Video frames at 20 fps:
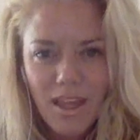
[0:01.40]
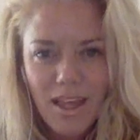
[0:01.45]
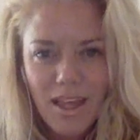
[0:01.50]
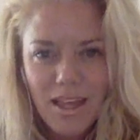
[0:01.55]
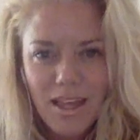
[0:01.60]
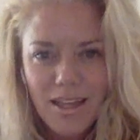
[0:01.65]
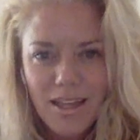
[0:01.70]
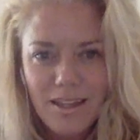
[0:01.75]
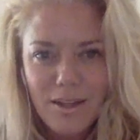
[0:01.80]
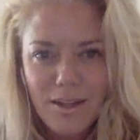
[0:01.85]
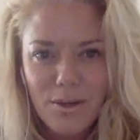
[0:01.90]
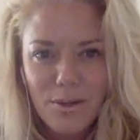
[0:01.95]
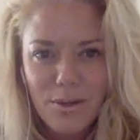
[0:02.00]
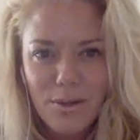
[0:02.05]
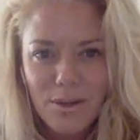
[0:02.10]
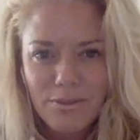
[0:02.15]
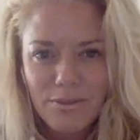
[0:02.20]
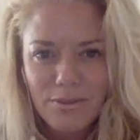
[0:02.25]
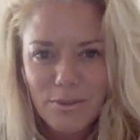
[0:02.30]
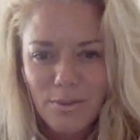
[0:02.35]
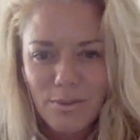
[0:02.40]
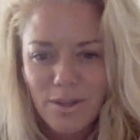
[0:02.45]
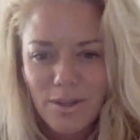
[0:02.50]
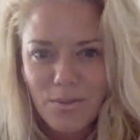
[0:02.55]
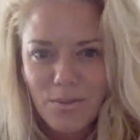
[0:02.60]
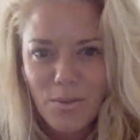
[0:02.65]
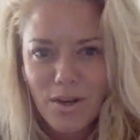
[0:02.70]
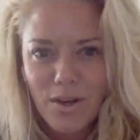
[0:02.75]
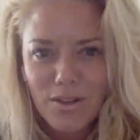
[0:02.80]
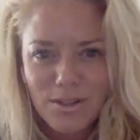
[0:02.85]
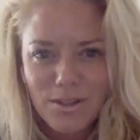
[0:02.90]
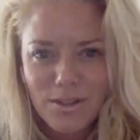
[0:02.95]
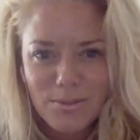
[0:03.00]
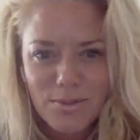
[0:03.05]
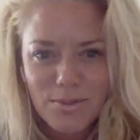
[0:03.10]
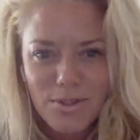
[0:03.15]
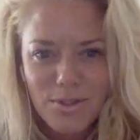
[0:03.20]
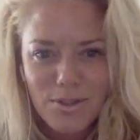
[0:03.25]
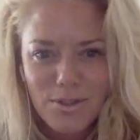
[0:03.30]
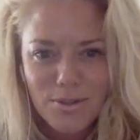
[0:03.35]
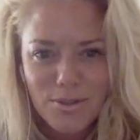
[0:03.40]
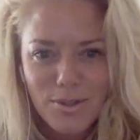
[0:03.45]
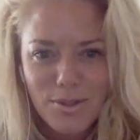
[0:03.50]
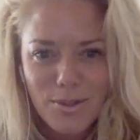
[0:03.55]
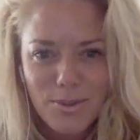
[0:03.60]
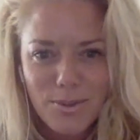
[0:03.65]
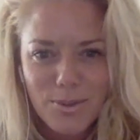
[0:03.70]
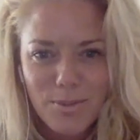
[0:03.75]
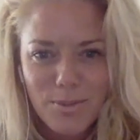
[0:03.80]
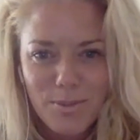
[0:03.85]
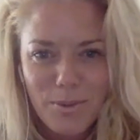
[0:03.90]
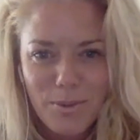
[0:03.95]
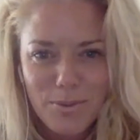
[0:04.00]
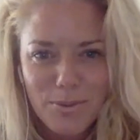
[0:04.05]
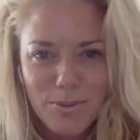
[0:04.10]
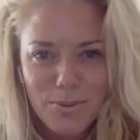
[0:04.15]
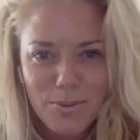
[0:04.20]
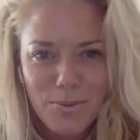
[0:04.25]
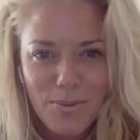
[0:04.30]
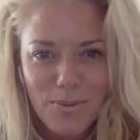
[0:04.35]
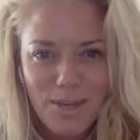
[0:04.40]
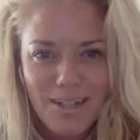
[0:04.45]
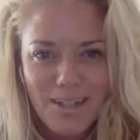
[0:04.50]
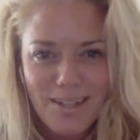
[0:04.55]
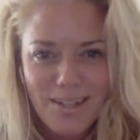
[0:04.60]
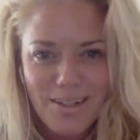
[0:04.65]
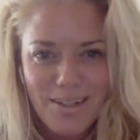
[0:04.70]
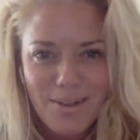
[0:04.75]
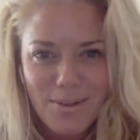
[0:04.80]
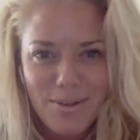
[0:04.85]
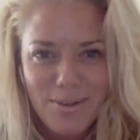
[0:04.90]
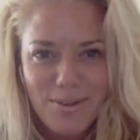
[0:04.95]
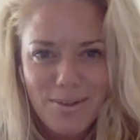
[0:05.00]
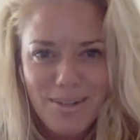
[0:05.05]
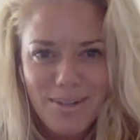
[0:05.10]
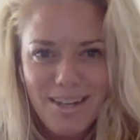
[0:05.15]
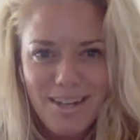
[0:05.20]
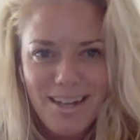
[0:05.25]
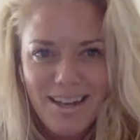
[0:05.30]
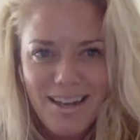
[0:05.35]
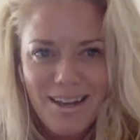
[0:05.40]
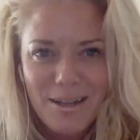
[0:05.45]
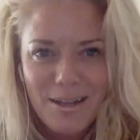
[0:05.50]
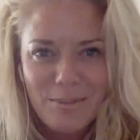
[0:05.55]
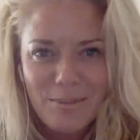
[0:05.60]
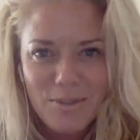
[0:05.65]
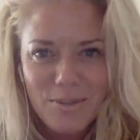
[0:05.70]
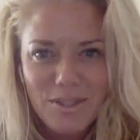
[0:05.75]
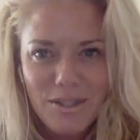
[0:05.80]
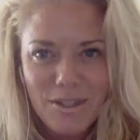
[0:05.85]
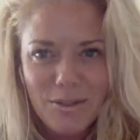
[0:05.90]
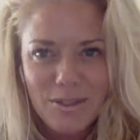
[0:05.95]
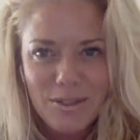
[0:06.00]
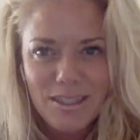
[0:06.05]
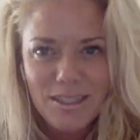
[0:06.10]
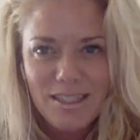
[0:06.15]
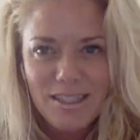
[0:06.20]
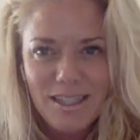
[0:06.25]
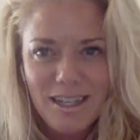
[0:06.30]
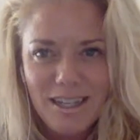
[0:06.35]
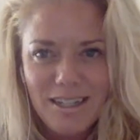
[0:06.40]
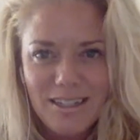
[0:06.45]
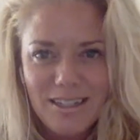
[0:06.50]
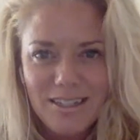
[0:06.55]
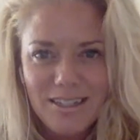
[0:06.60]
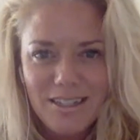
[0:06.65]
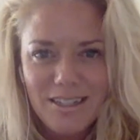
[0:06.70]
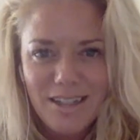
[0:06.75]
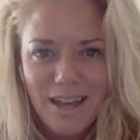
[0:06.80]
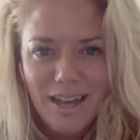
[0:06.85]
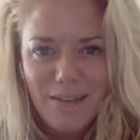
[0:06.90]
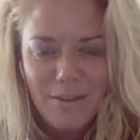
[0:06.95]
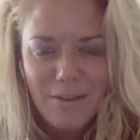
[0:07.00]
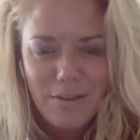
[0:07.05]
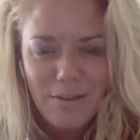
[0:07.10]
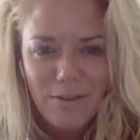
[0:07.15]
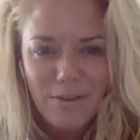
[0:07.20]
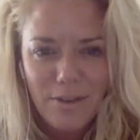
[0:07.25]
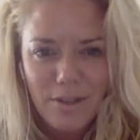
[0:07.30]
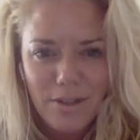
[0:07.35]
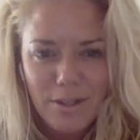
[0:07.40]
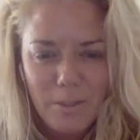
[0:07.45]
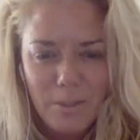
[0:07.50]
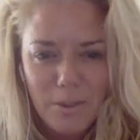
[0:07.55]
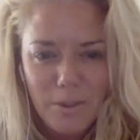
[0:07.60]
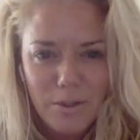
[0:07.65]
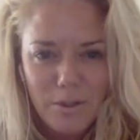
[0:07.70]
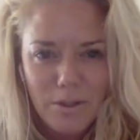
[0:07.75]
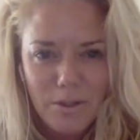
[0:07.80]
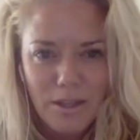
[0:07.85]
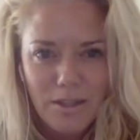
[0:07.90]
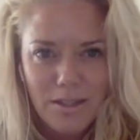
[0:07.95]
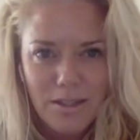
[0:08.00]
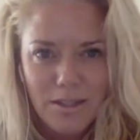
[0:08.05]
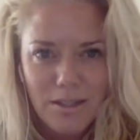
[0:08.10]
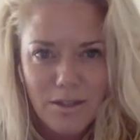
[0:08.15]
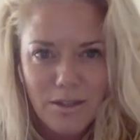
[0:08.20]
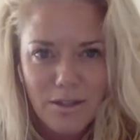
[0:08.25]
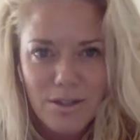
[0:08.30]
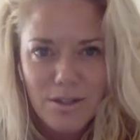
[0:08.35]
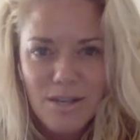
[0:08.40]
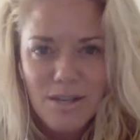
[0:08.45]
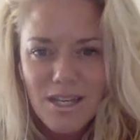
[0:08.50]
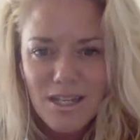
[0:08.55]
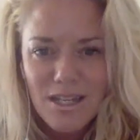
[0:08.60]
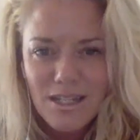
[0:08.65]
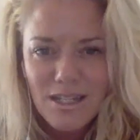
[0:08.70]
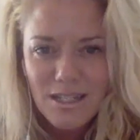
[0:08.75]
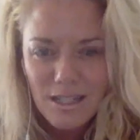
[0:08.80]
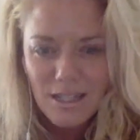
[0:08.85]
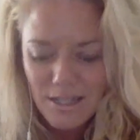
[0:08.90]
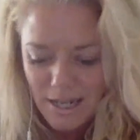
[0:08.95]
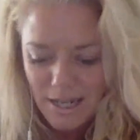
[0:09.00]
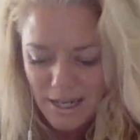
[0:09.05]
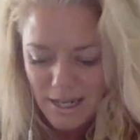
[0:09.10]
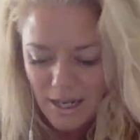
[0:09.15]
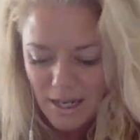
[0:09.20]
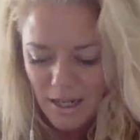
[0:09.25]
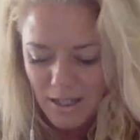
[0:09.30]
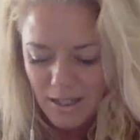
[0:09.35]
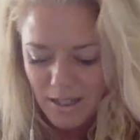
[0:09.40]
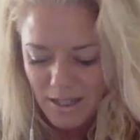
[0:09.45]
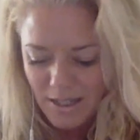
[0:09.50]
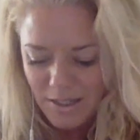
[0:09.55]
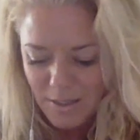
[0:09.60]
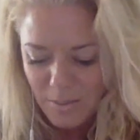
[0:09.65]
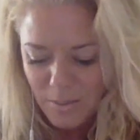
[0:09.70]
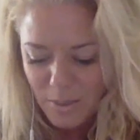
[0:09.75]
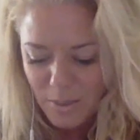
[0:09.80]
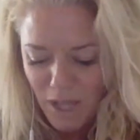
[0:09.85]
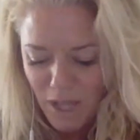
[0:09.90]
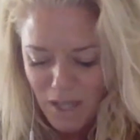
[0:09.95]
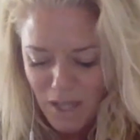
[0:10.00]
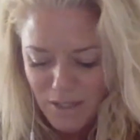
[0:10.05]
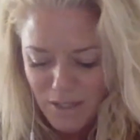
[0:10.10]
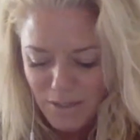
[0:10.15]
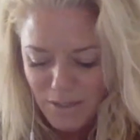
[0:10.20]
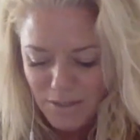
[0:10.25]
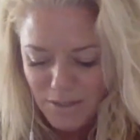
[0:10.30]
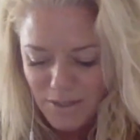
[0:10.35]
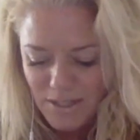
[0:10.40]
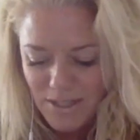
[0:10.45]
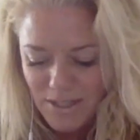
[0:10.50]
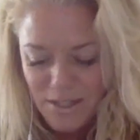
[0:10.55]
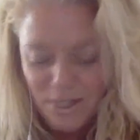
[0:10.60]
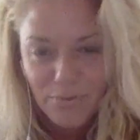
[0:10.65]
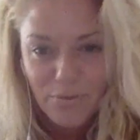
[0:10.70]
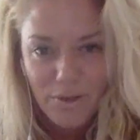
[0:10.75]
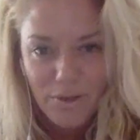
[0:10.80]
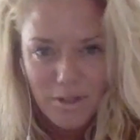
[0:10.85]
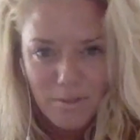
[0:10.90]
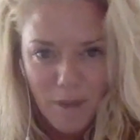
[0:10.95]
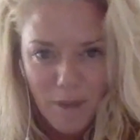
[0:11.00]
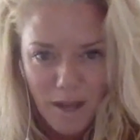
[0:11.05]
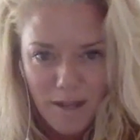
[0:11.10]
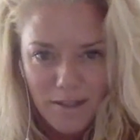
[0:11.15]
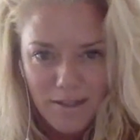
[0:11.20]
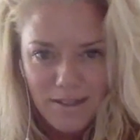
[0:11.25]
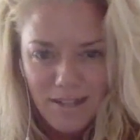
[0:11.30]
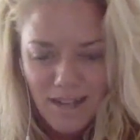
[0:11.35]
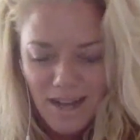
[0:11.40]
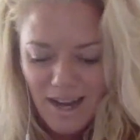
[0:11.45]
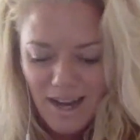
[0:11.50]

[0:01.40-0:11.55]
Hello, everyone, and welcome to Soul Sparkle Radio. I'm so excited to have our very special guest here today, Alionka Polanco, a dear friend of mine.